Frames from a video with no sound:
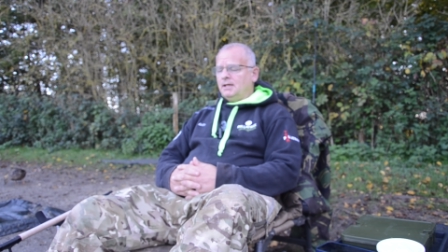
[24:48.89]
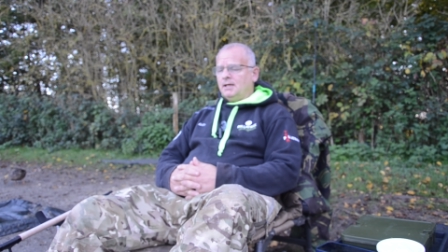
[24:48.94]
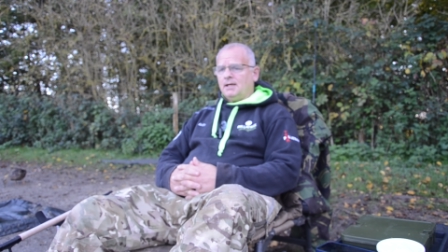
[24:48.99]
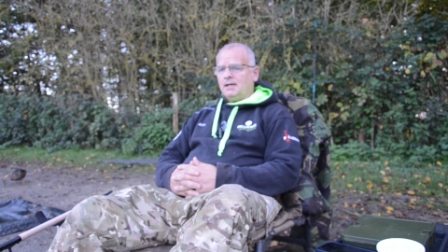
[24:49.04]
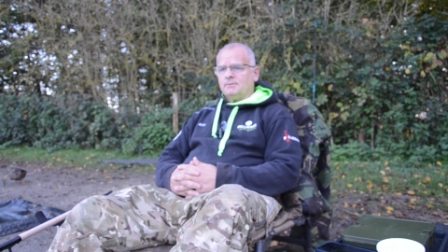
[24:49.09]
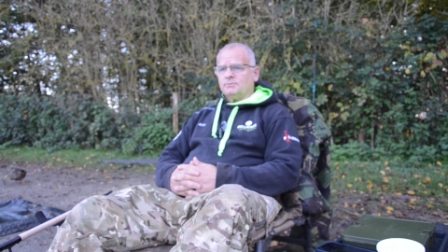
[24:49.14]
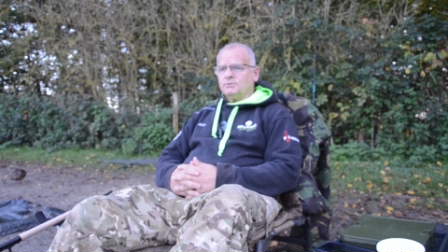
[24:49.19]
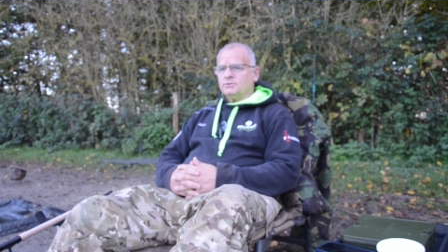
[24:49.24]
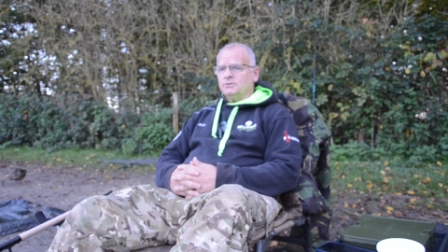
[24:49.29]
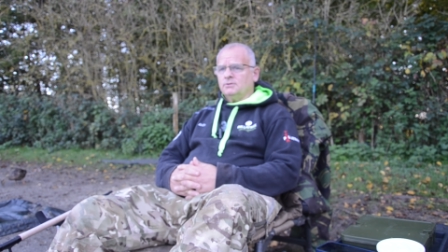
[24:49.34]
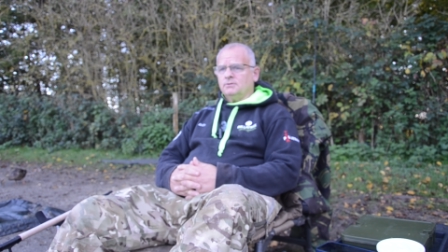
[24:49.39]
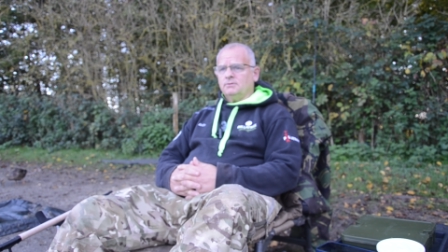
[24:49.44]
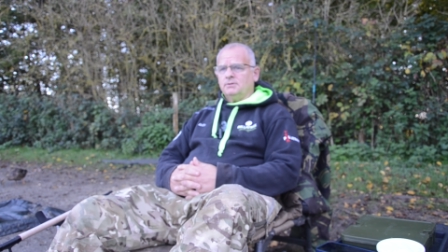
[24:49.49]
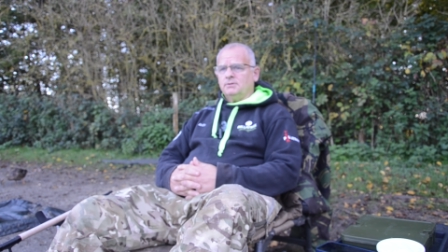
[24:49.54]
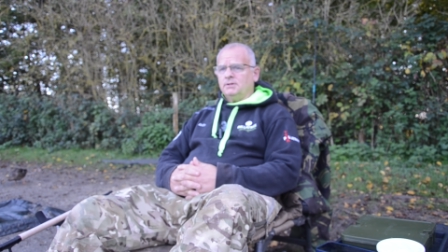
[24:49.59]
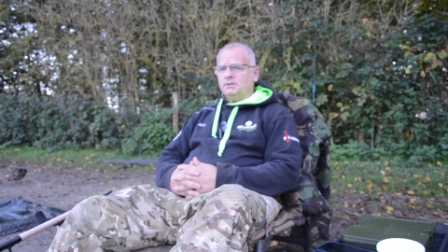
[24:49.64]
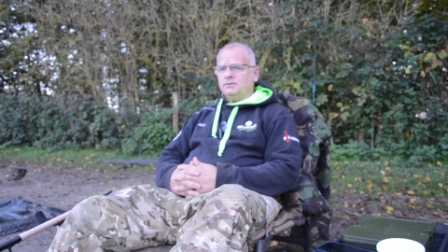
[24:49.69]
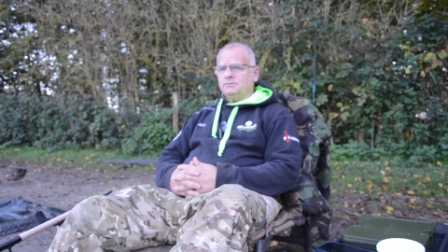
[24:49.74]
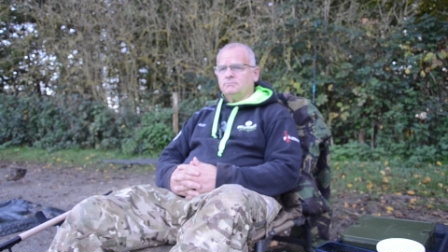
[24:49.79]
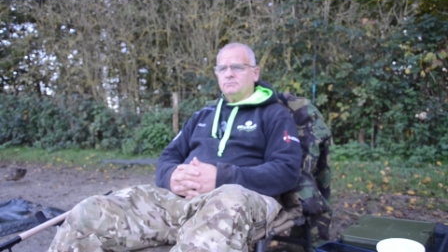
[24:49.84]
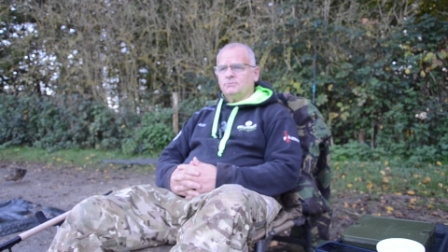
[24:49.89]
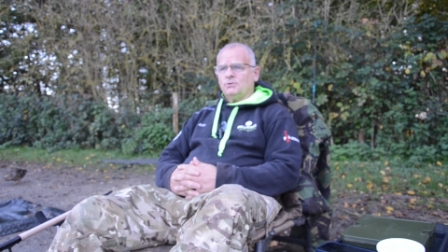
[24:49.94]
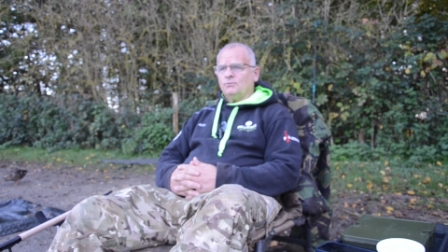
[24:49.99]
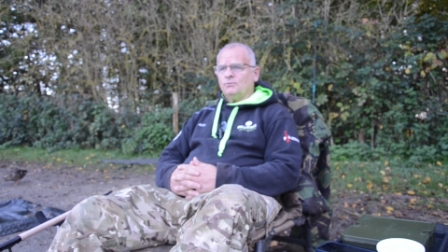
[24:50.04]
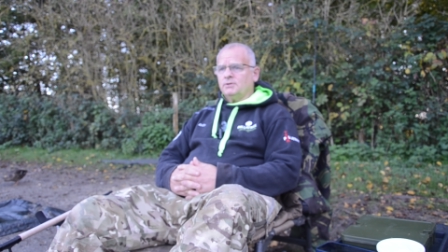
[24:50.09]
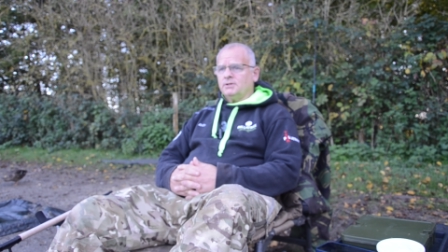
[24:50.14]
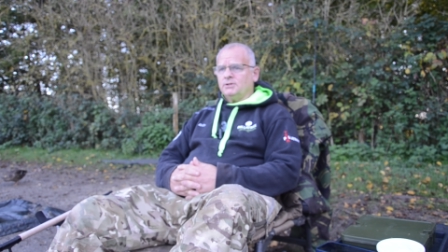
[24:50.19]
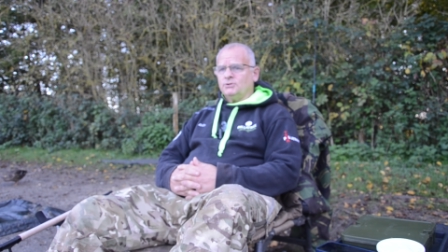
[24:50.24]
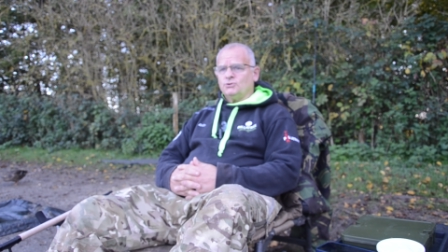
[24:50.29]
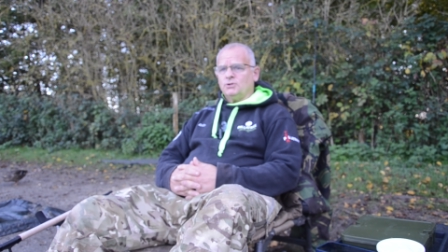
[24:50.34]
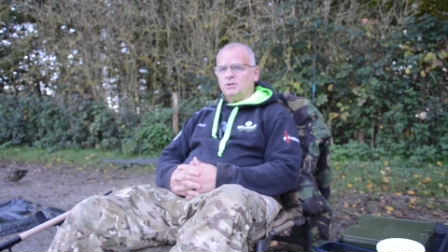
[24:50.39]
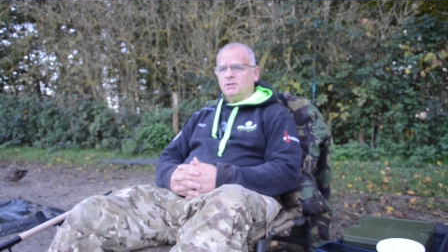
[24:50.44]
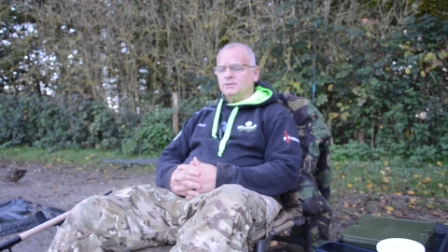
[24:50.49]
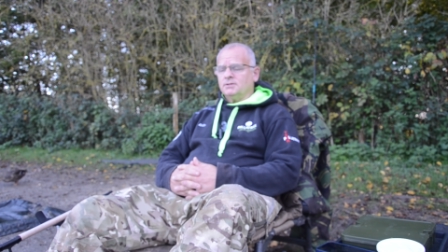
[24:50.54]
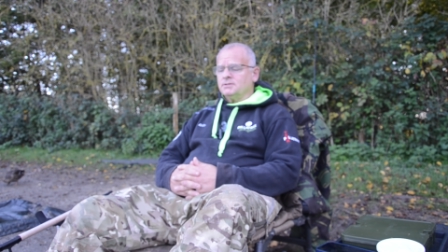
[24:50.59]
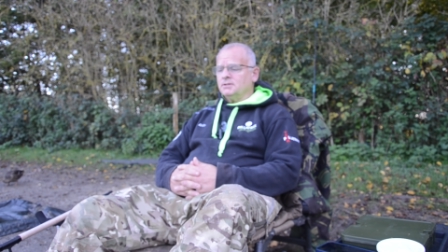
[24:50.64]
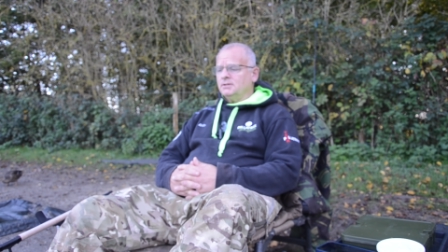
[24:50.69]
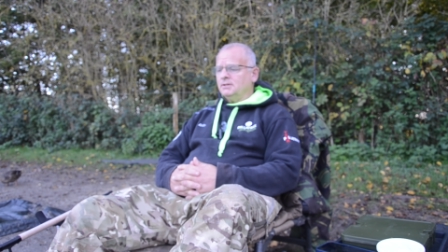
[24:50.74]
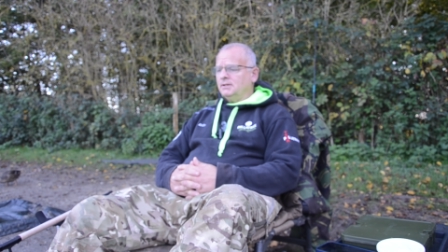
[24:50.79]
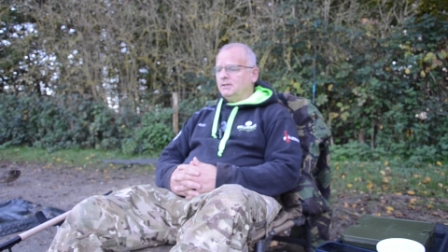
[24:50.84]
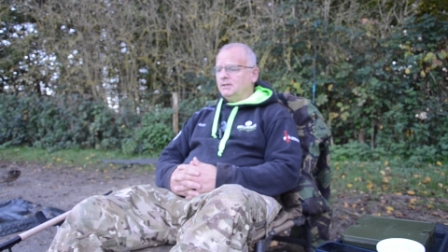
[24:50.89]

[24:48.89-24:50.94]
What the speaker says: absolutely donkey's years.